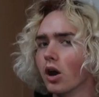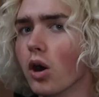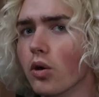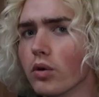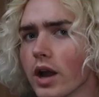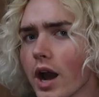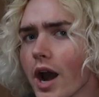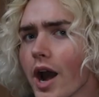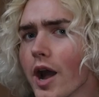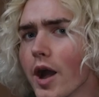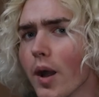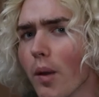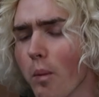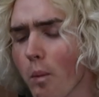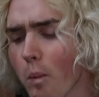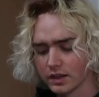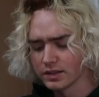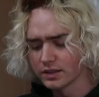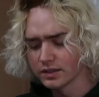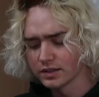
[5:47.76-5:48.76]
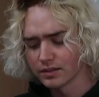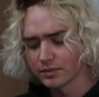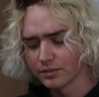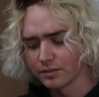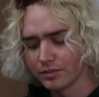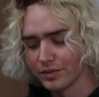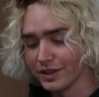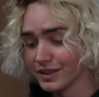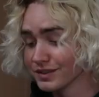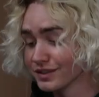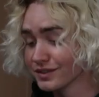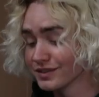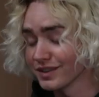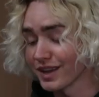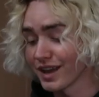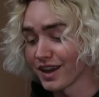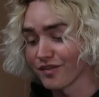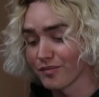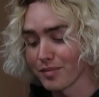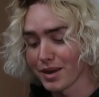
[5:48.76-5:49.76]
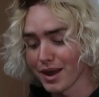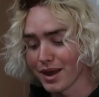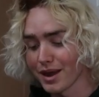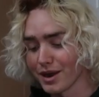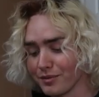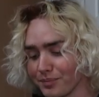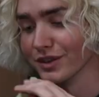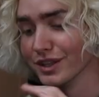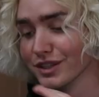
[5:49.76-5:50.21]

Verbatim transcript: Okay. This isn't, this isn't half bad.